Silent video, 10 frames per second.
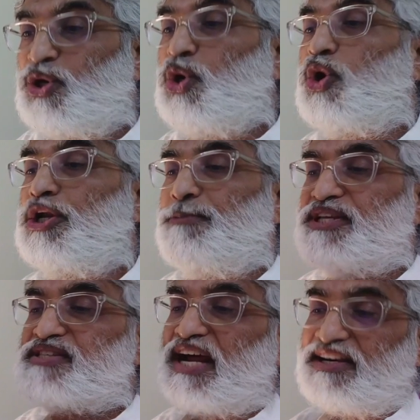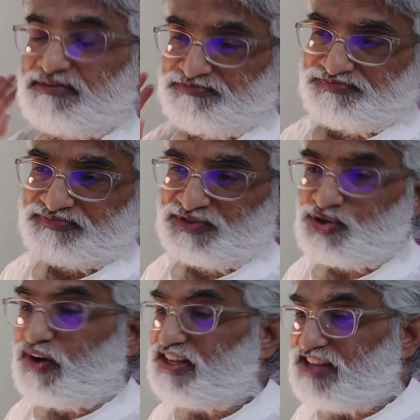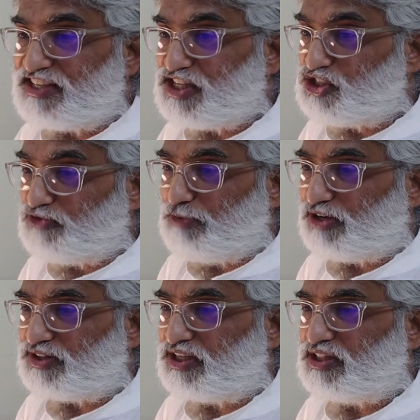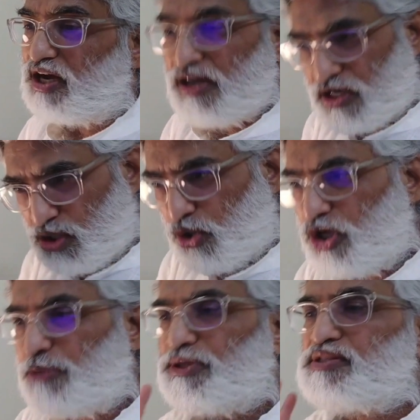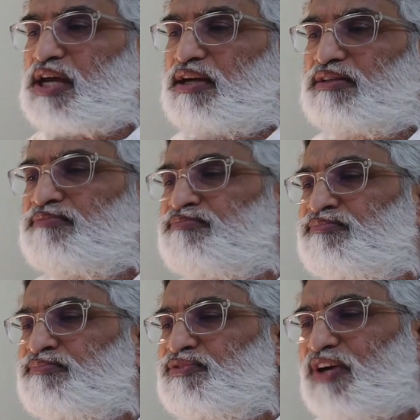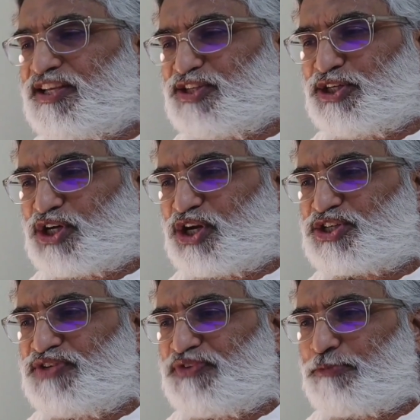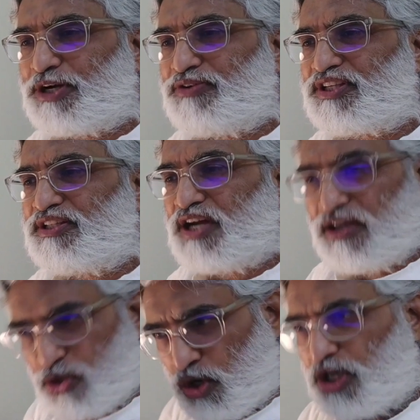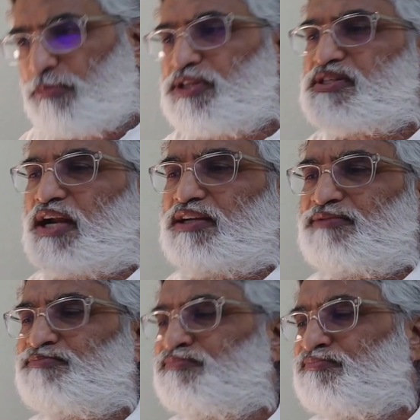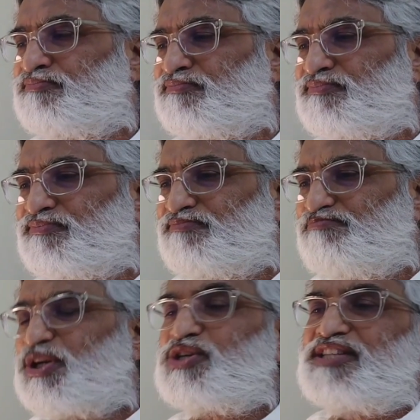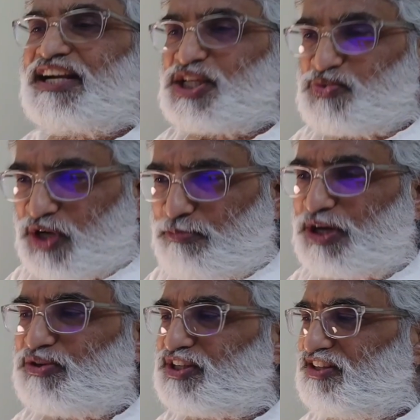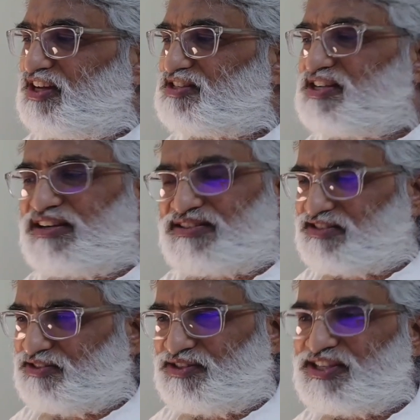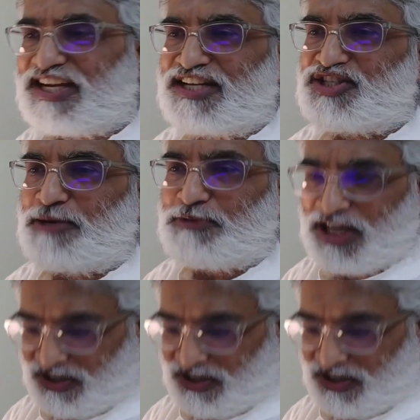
Don't be sad. So what is the essence of Bhagavad Gita? Don't be sad. What is the introduction for Bhagavad Gita? Don't be sad. Because that is where Bhagavad Gita starts. Second chapter,